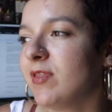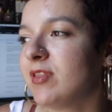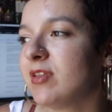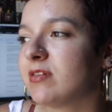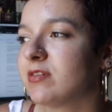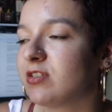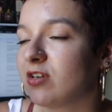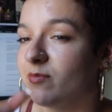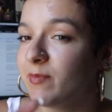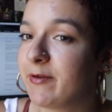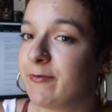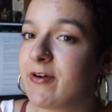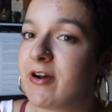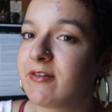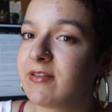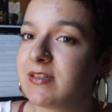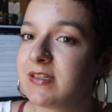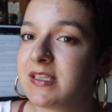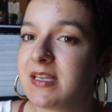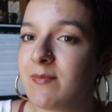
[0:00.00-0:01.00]
Don't get me
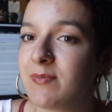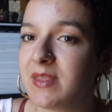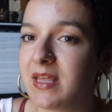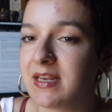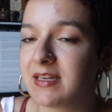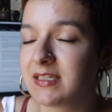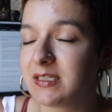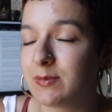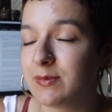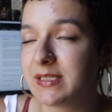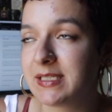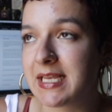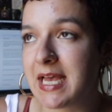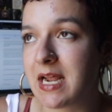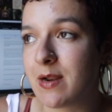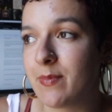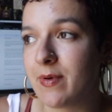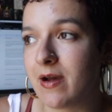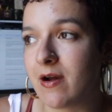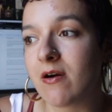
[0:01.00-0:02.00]
wrong, there's something to be
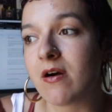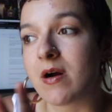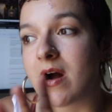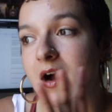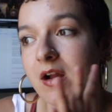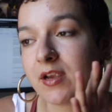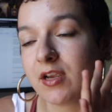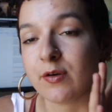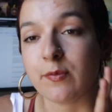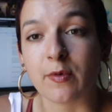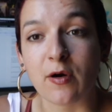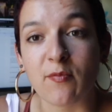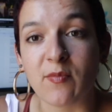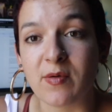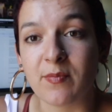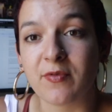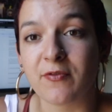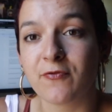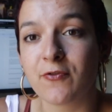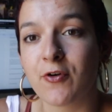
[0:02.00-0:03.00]
said about your
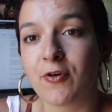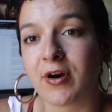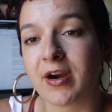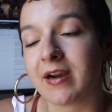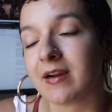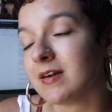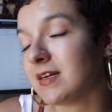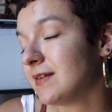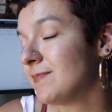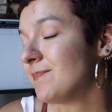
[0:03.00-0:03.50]
moment before.